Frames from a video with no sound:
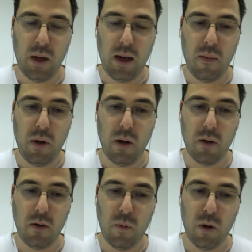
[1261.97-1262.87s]
about
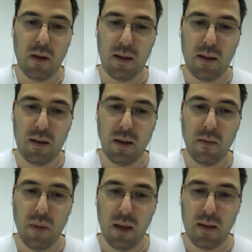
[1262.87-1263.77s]
what is still
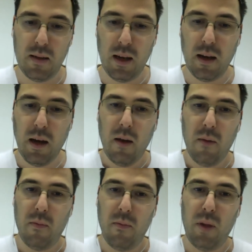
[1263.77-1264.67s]
missing
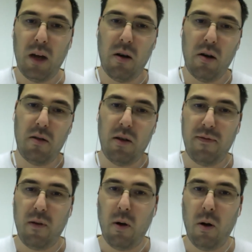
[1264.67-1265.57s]
because
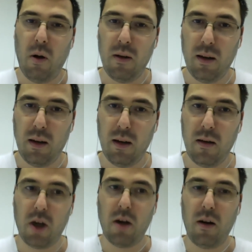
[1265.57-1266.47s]
of all the
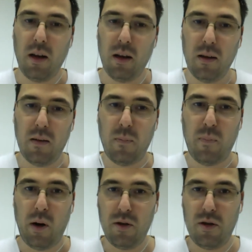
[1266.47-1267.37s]
current
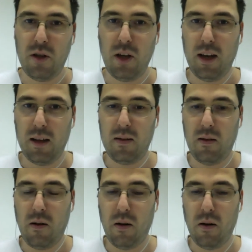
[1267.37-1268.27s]
projects
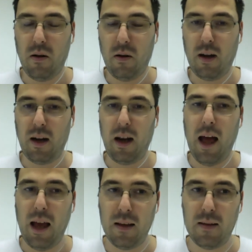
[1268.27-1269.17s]
or
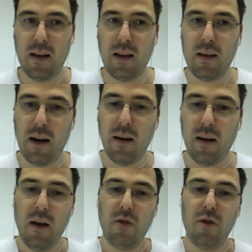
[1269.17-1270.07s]
clients that are
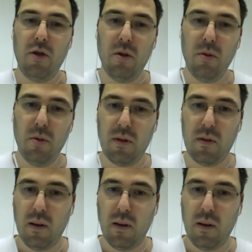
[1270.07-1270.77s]
used